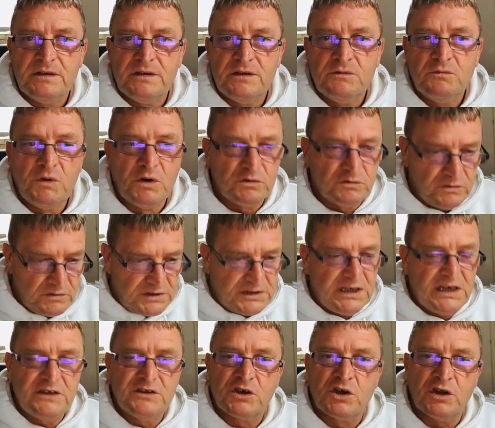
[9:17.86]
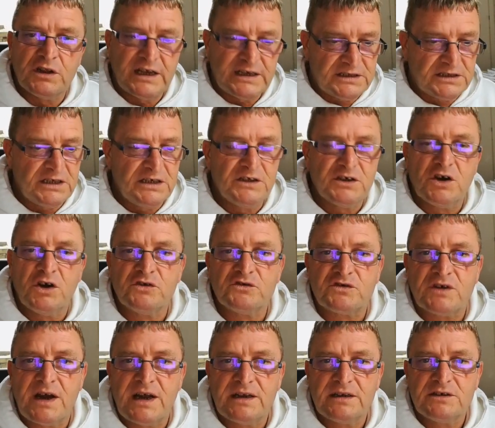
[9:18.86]
Well, let's see the
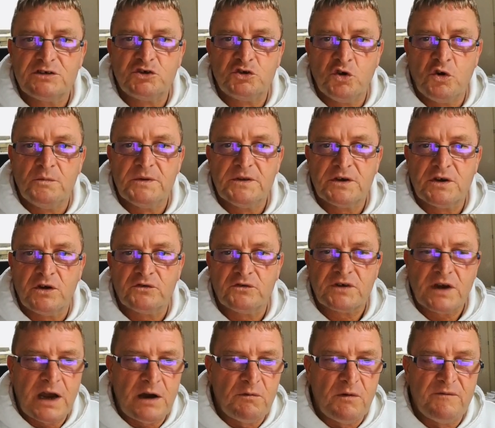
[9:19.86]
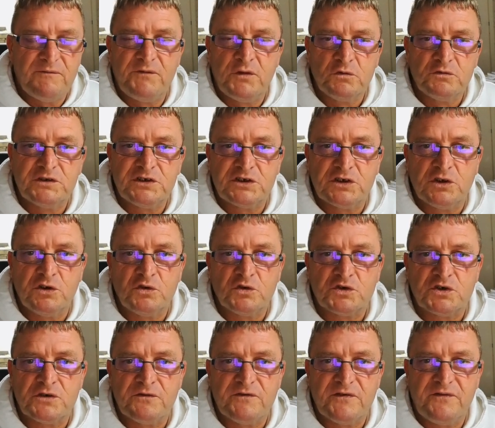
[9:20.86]
contract. Show me the contract. I want full
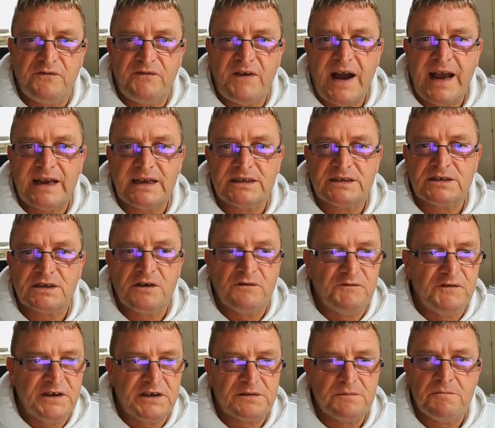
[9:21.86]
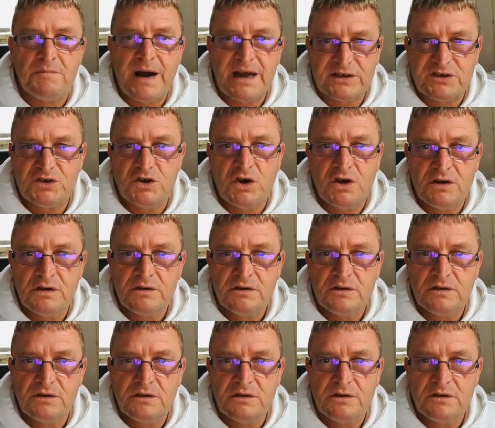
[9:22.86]
disclosure of the facts of this matter.